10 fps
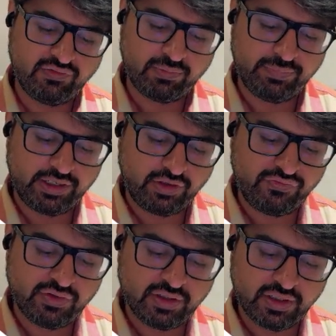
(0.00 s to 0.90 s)
development of
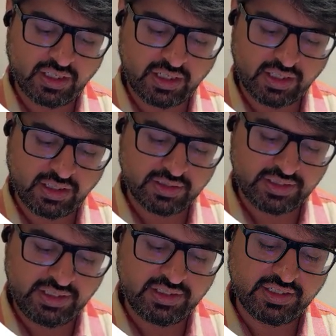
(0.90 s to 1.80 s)

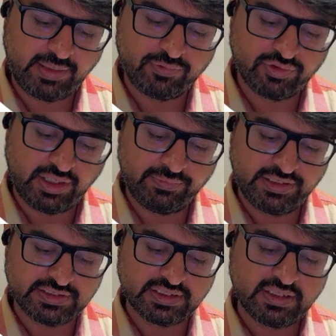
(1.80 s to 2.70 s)
the type 2
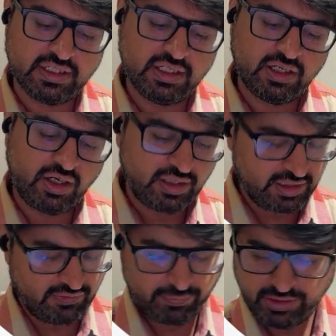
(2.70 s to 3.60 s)
diabetes or
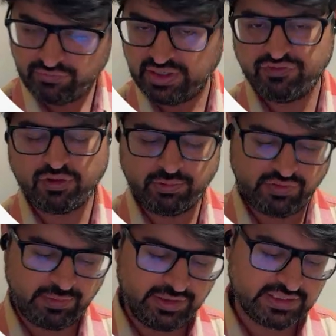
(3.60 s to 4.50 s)
development of any form
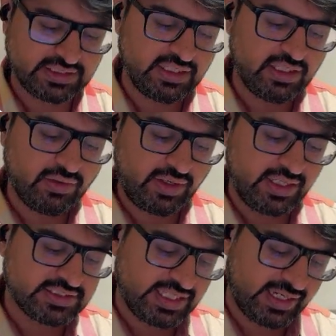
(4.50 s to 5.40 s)
of diabetes.
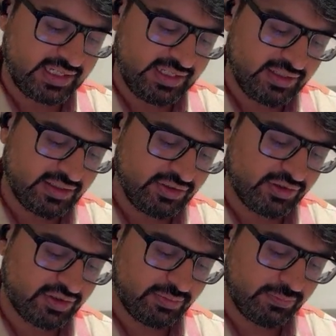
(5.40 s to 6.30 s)
Okay. Secondly, you
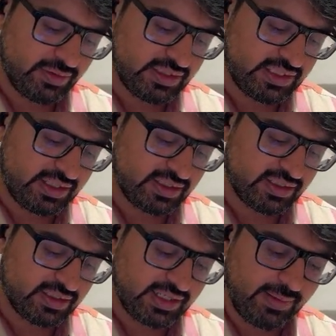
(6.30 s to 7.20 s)
have to remember that
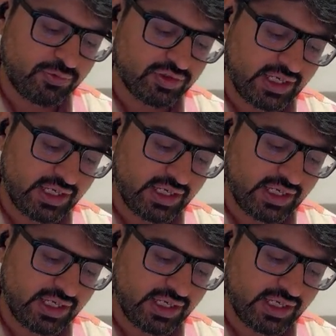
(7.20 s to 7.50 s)
type 2